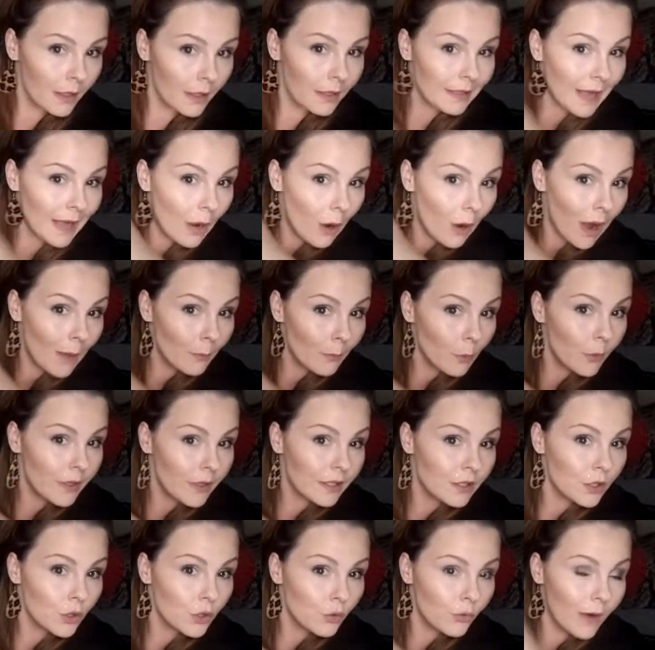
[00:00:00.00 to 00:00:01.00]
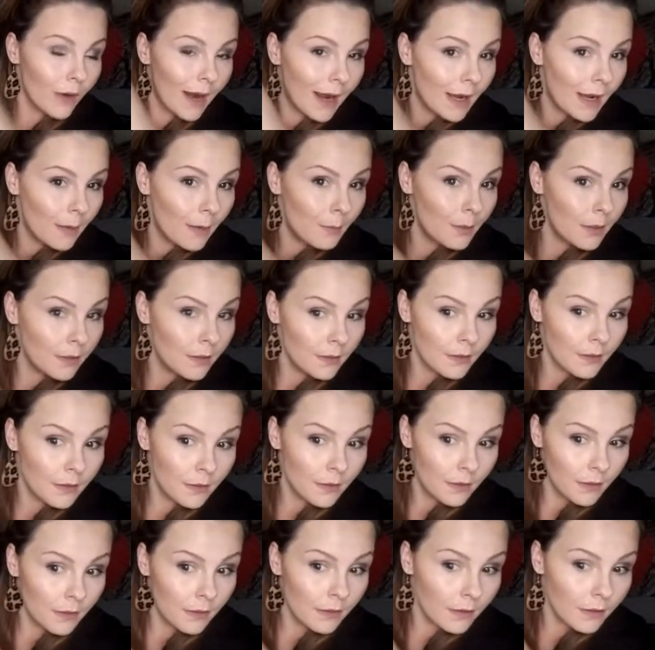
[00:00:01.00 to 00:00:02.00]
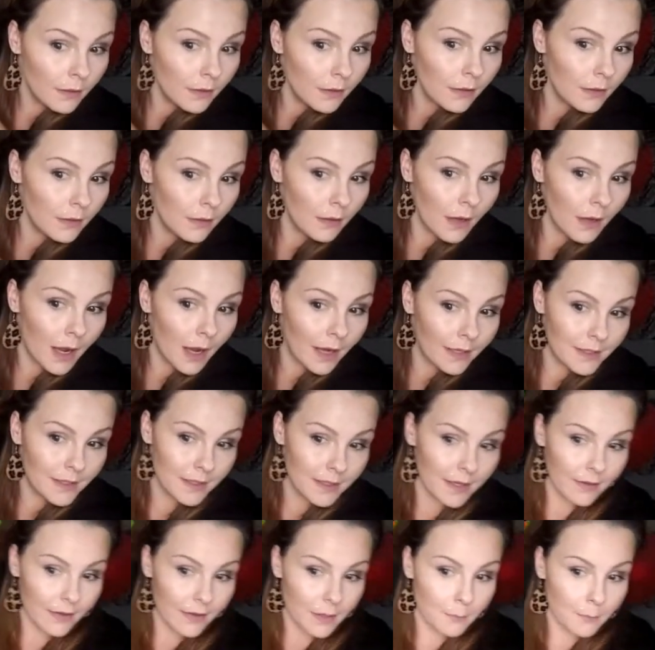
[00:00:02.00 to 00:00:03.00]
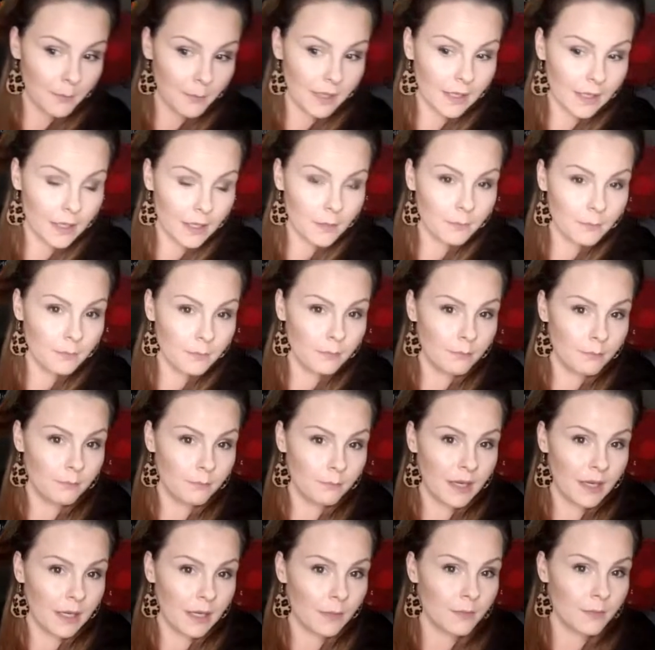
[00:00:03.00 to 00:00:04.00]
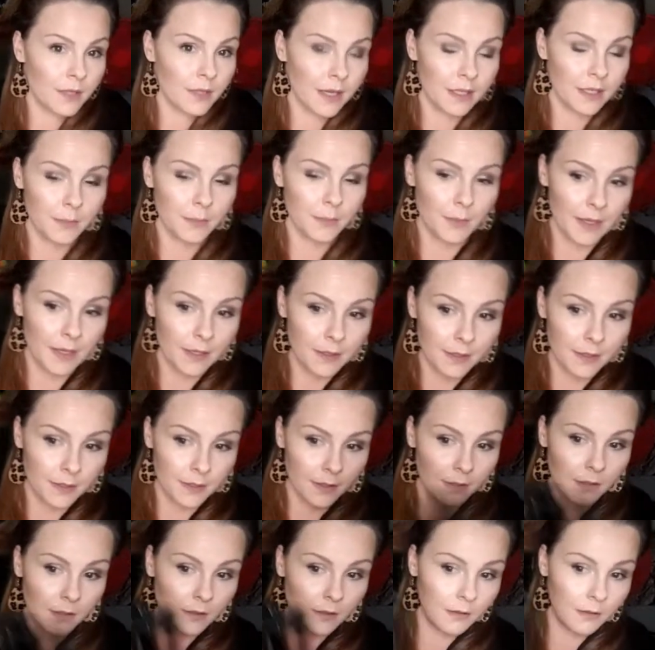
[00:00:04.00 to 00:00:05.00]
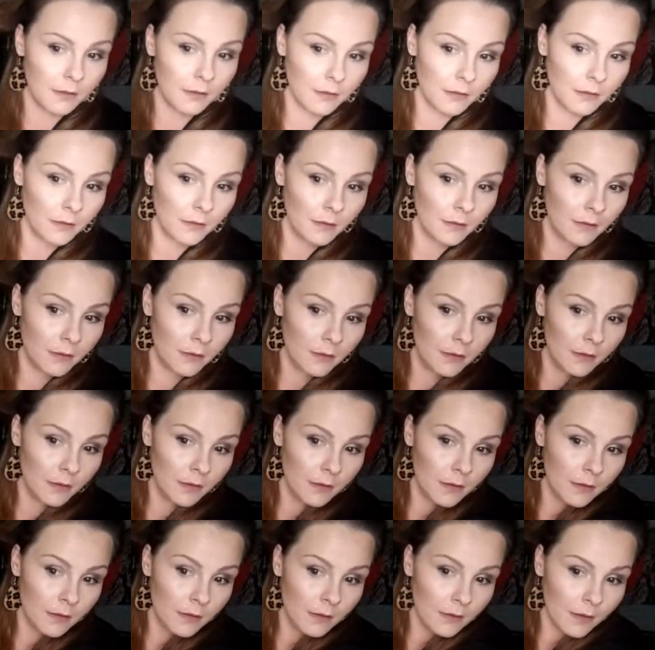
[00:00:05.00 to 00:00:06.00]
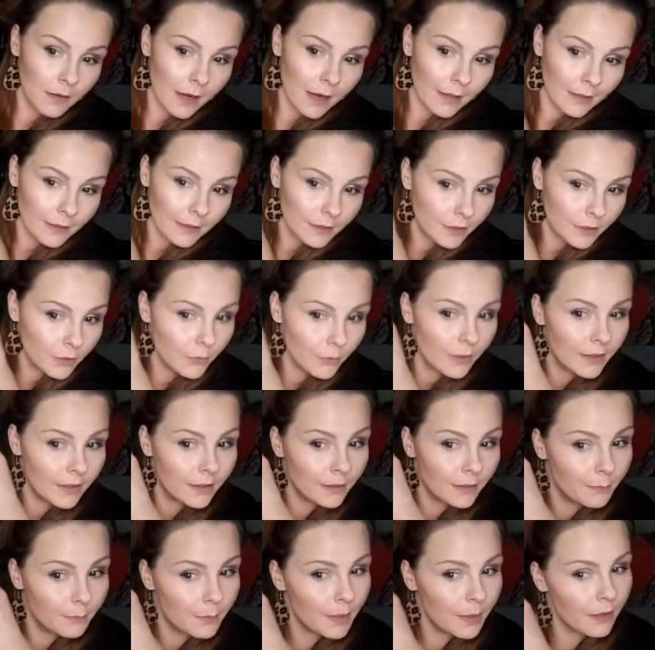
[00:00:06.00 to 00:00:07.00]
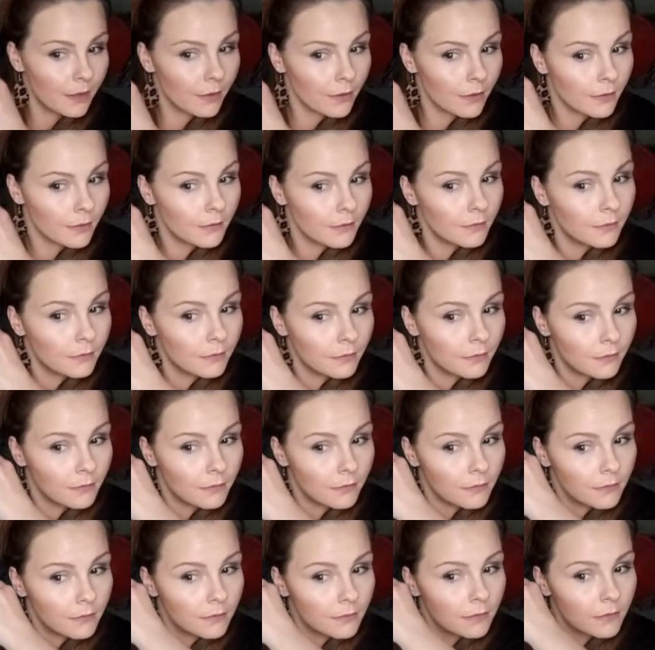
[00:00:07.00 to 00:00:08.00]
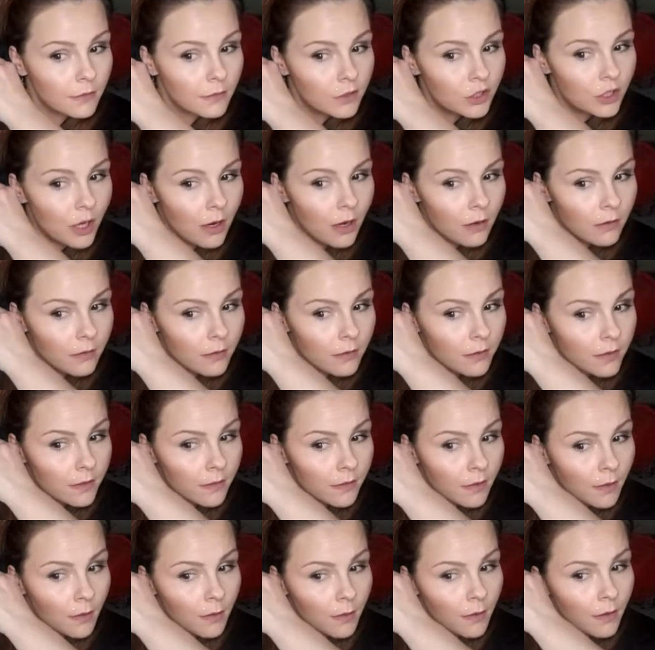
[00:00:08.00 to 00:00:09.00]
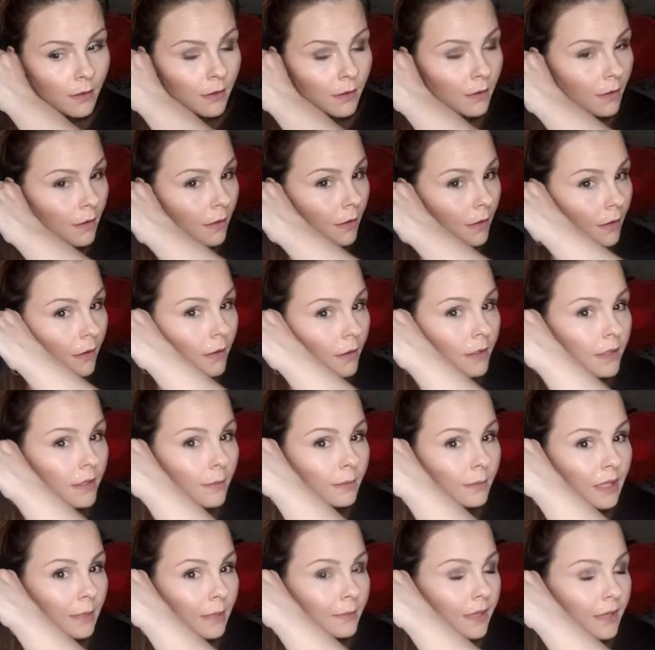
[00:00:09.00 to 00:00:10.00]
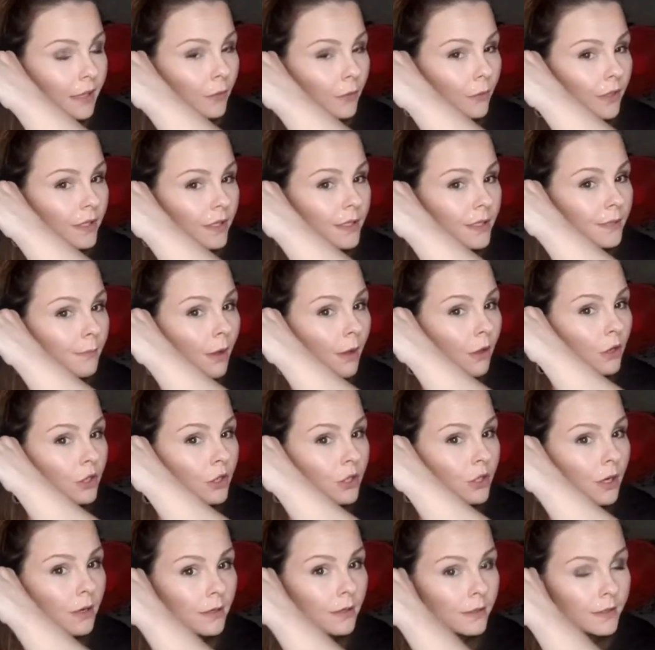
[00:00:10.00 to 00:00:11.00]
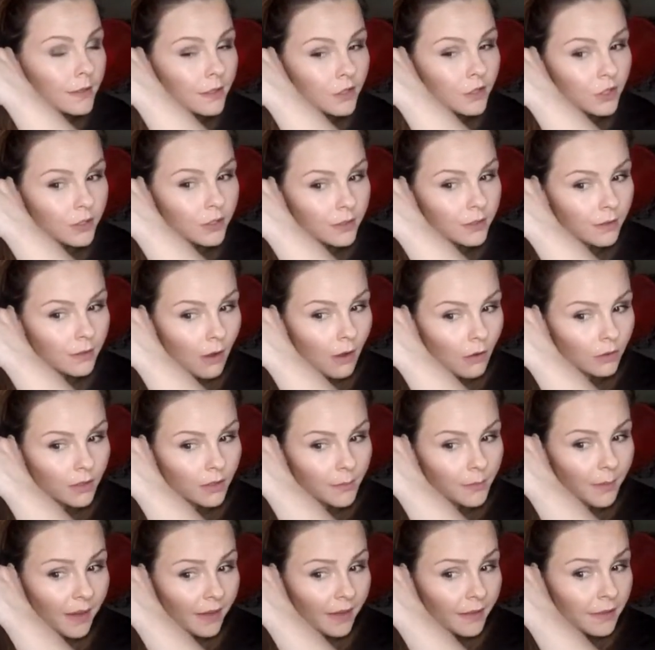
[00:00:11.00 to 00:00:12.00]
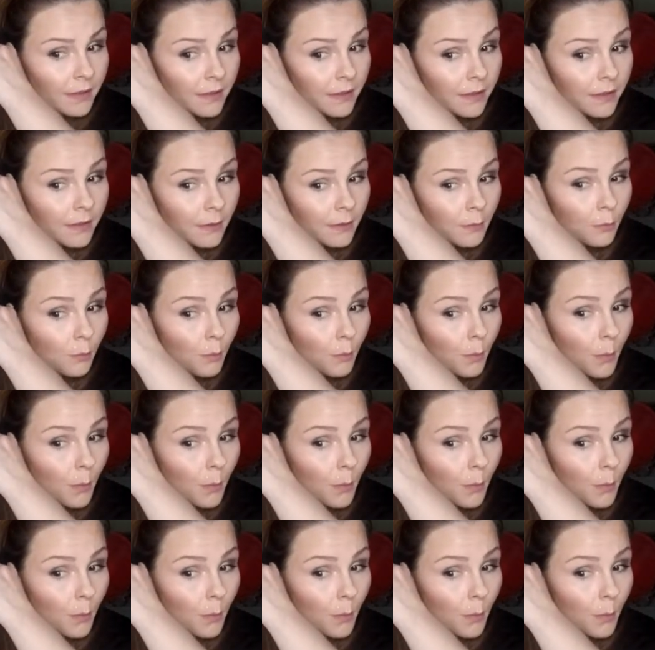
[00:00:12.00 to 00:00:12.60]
Now I'm going to grab, I'd say like a medium size piece. I like to do it in bigger chunks. Sometimes I do it in smaller chunks. It just all depends.